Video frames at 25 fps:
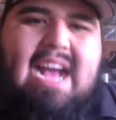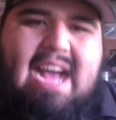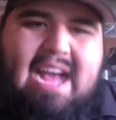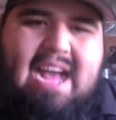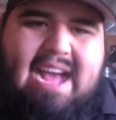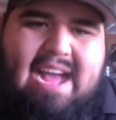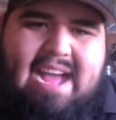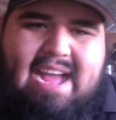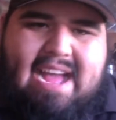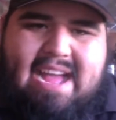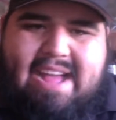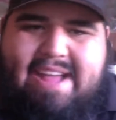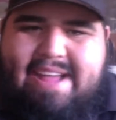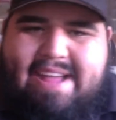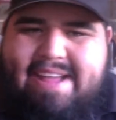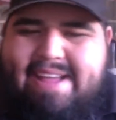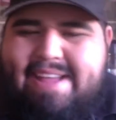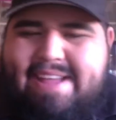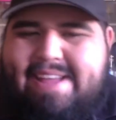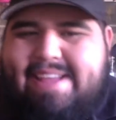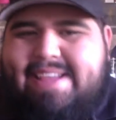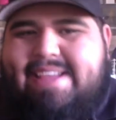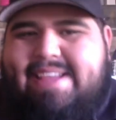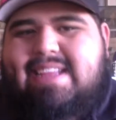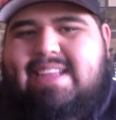
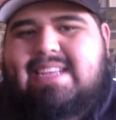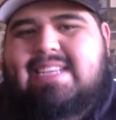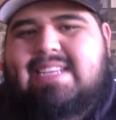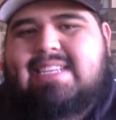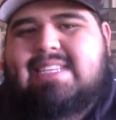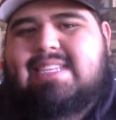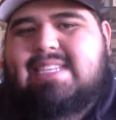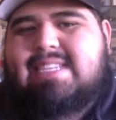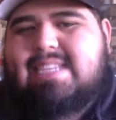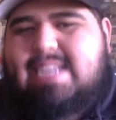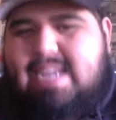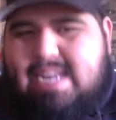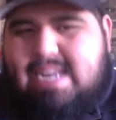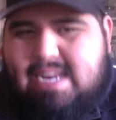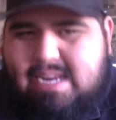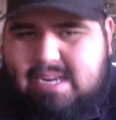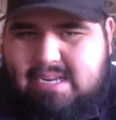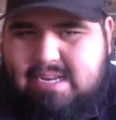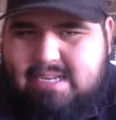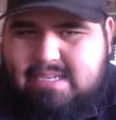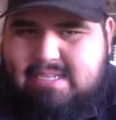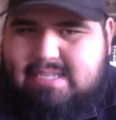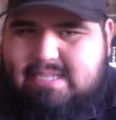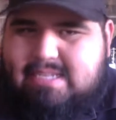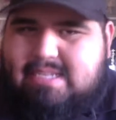I
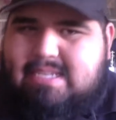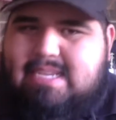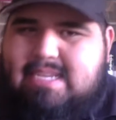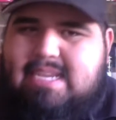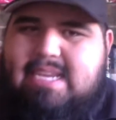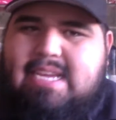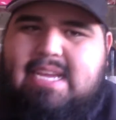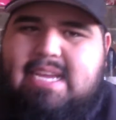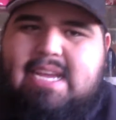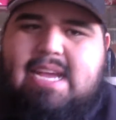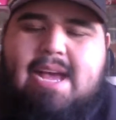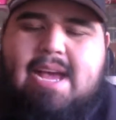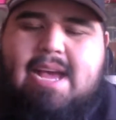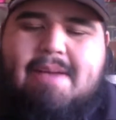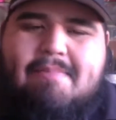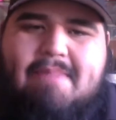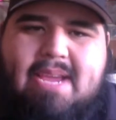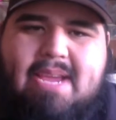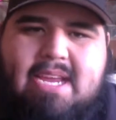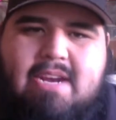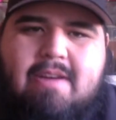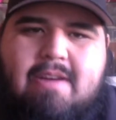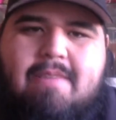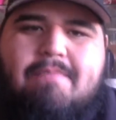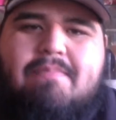didn't see it. I
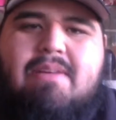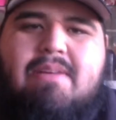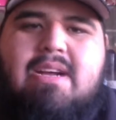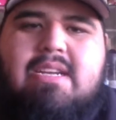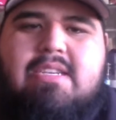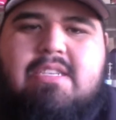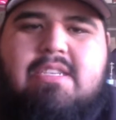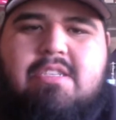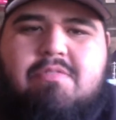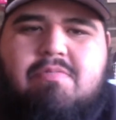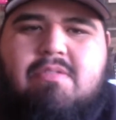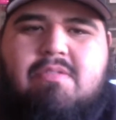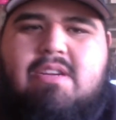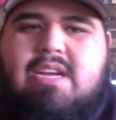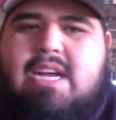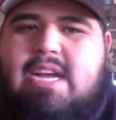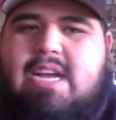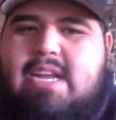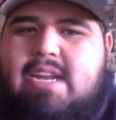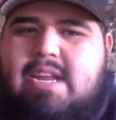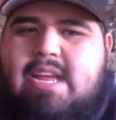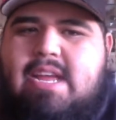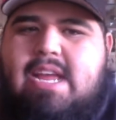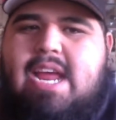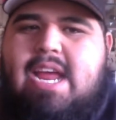mean, her punches were
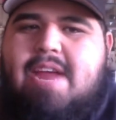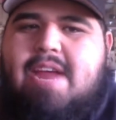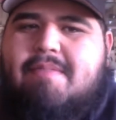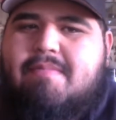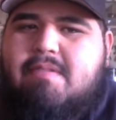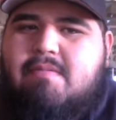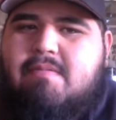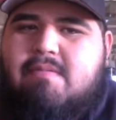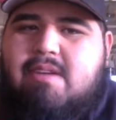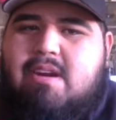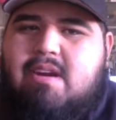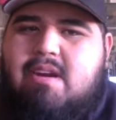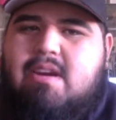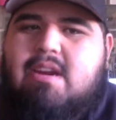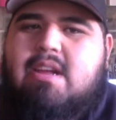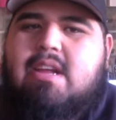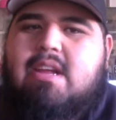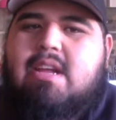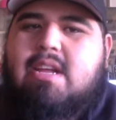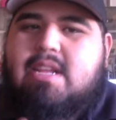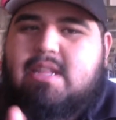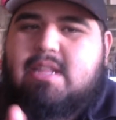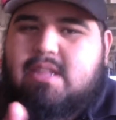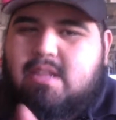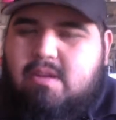kind of everywhere.
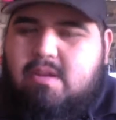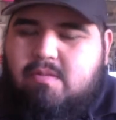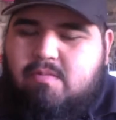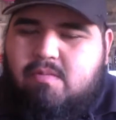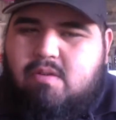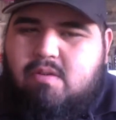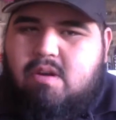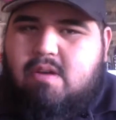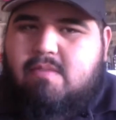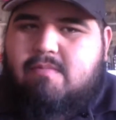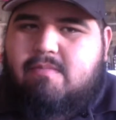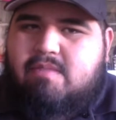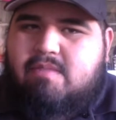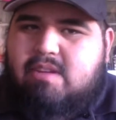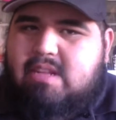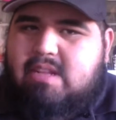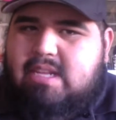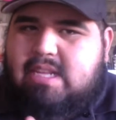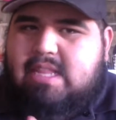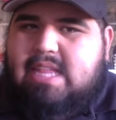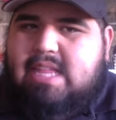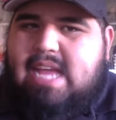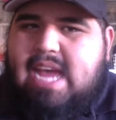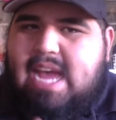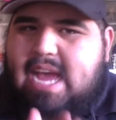They weren't
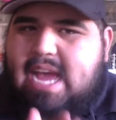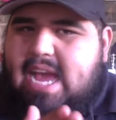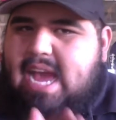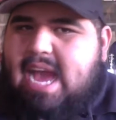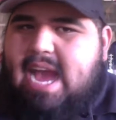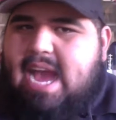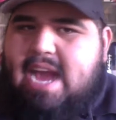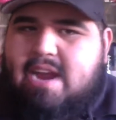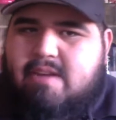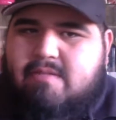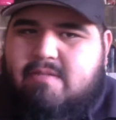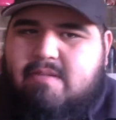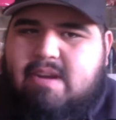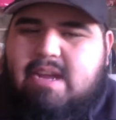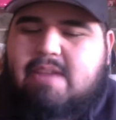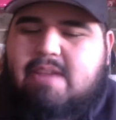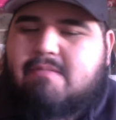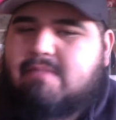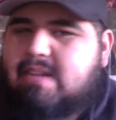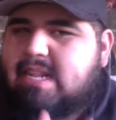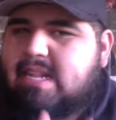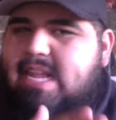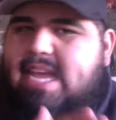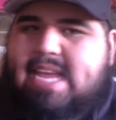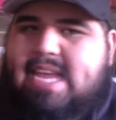really that accurate, and
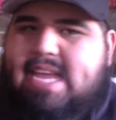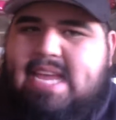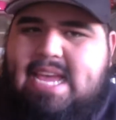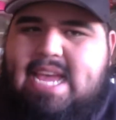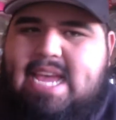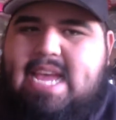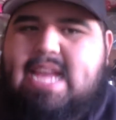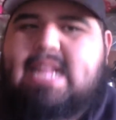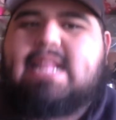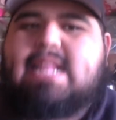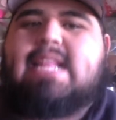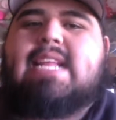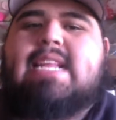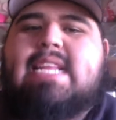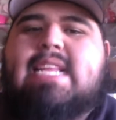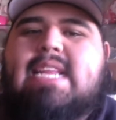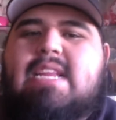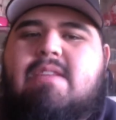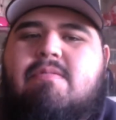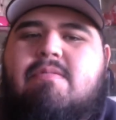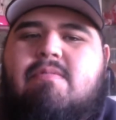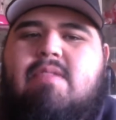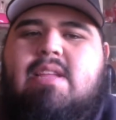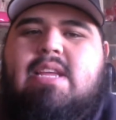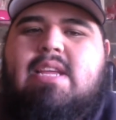when they hit, they
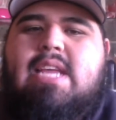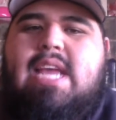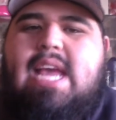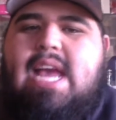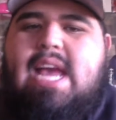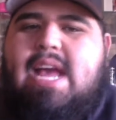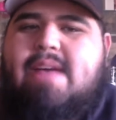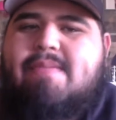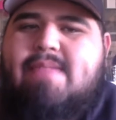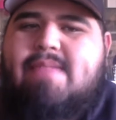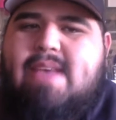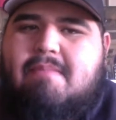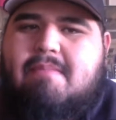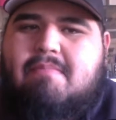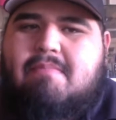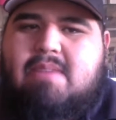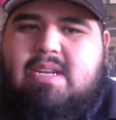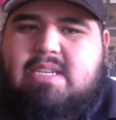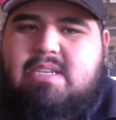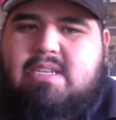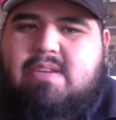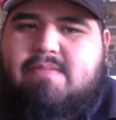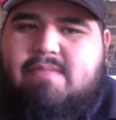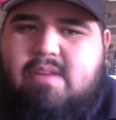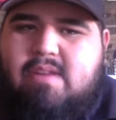didn't really have that
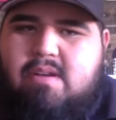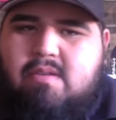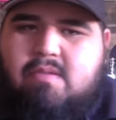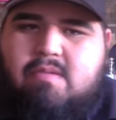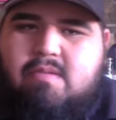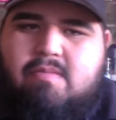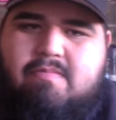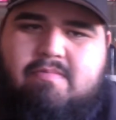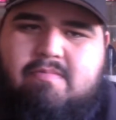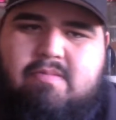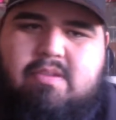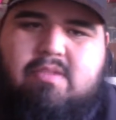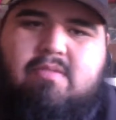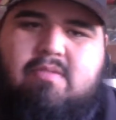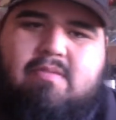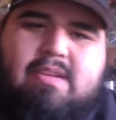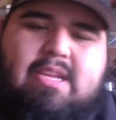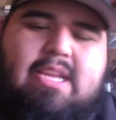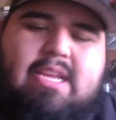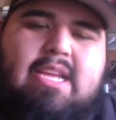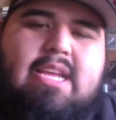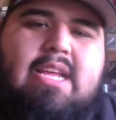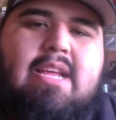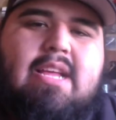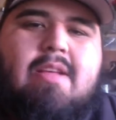much of a oomph to
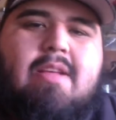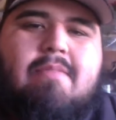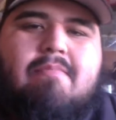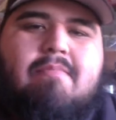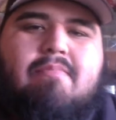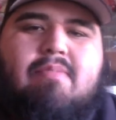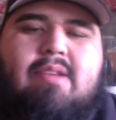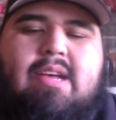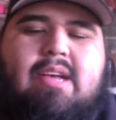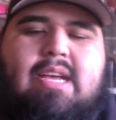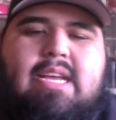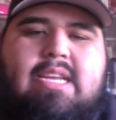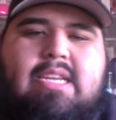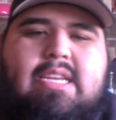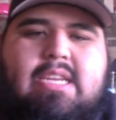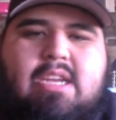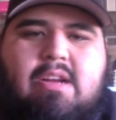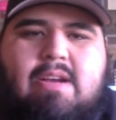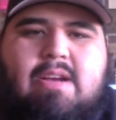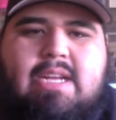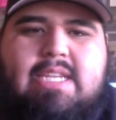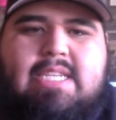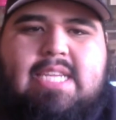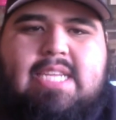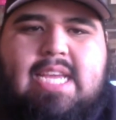it. But you
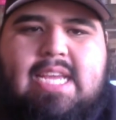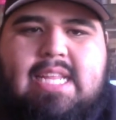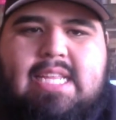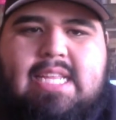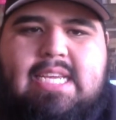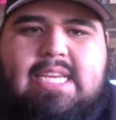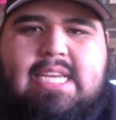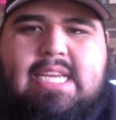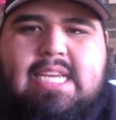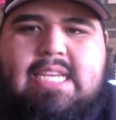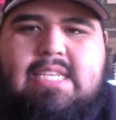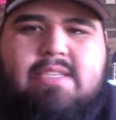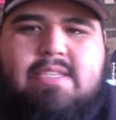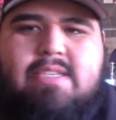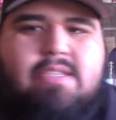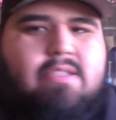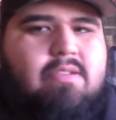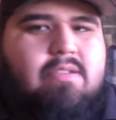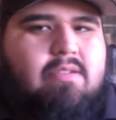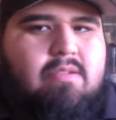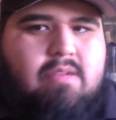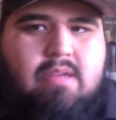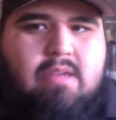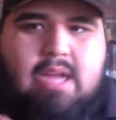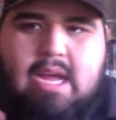know what? Daly is
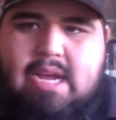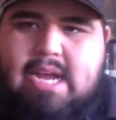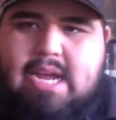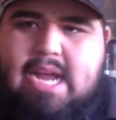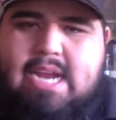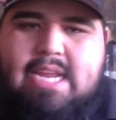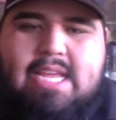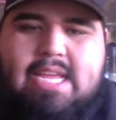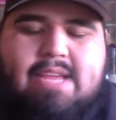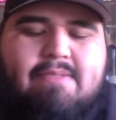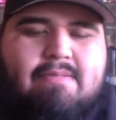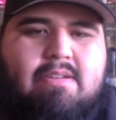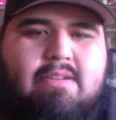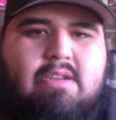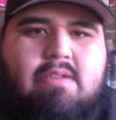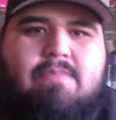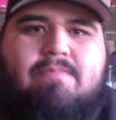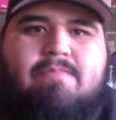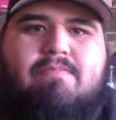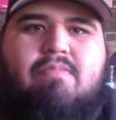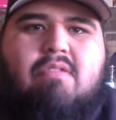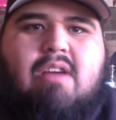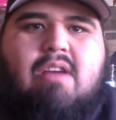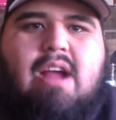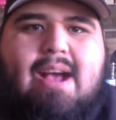I got to give it
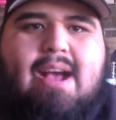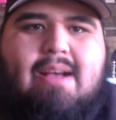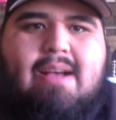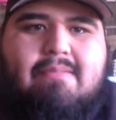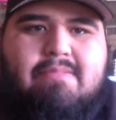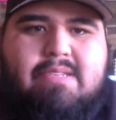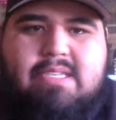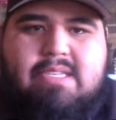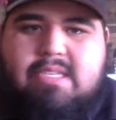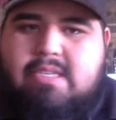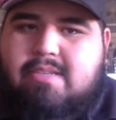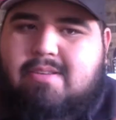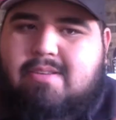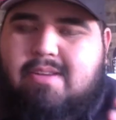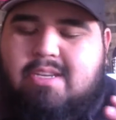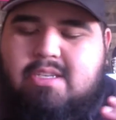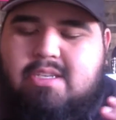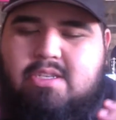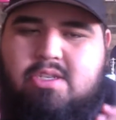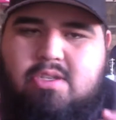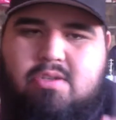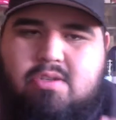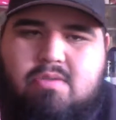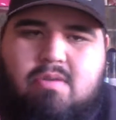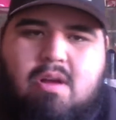props. She's a
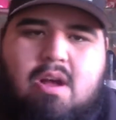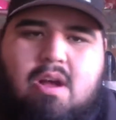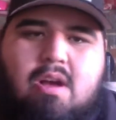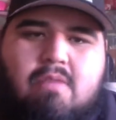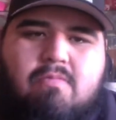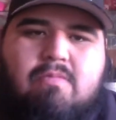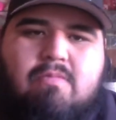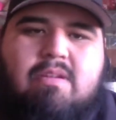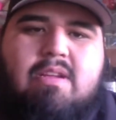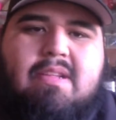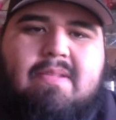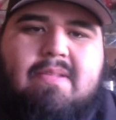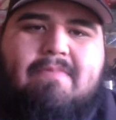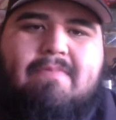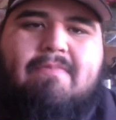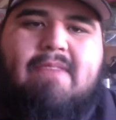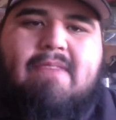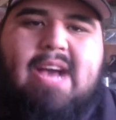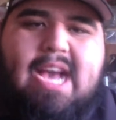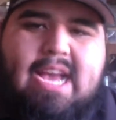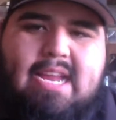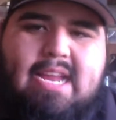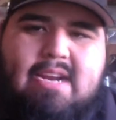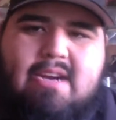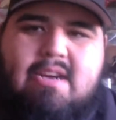strong-willed
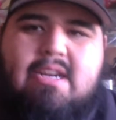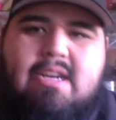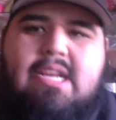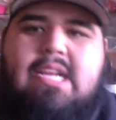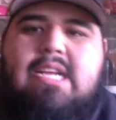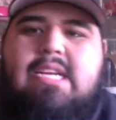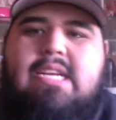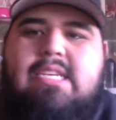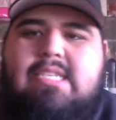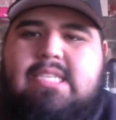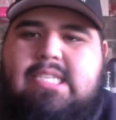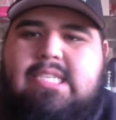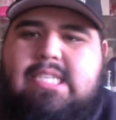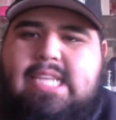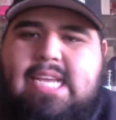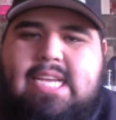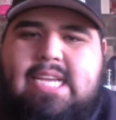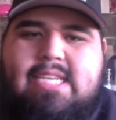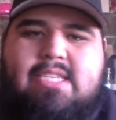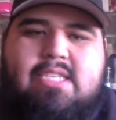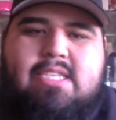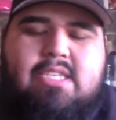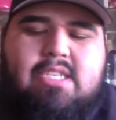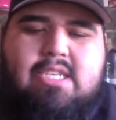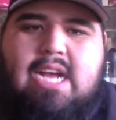fighter. She
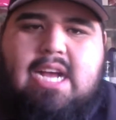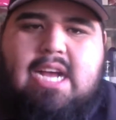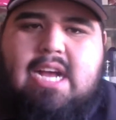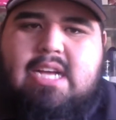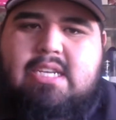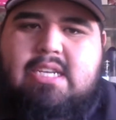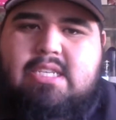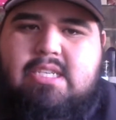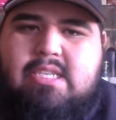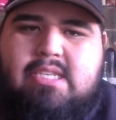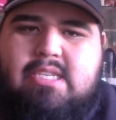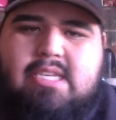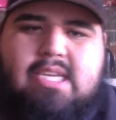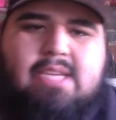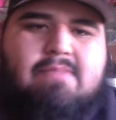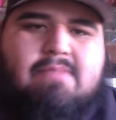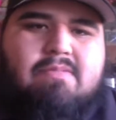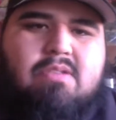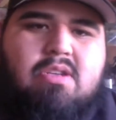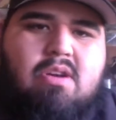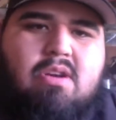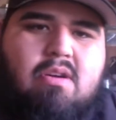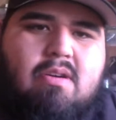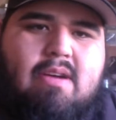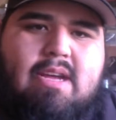takes a shot. She
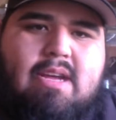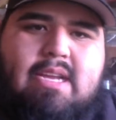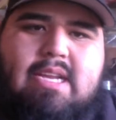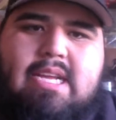keeps going.